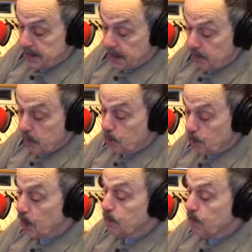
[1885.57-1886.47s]
I've been to a
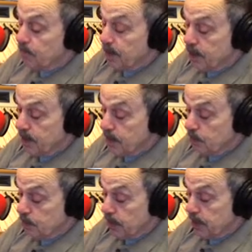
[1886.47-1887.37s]
couple of
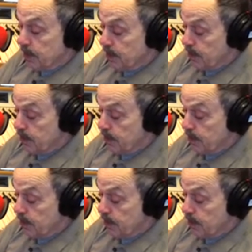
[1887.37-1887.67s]
interplay